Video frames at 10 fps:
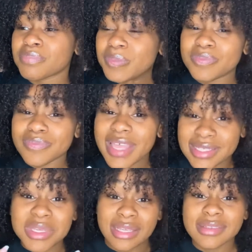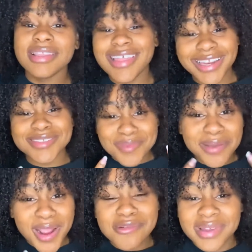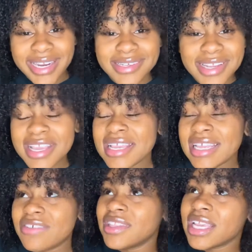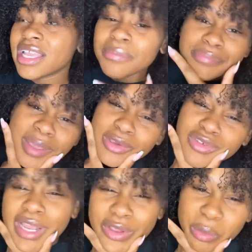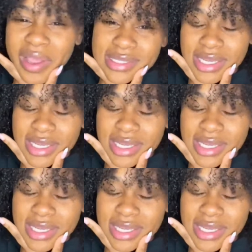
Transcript: That's me. That is my problem. I didn't even think like, maybe you should find out your porosity.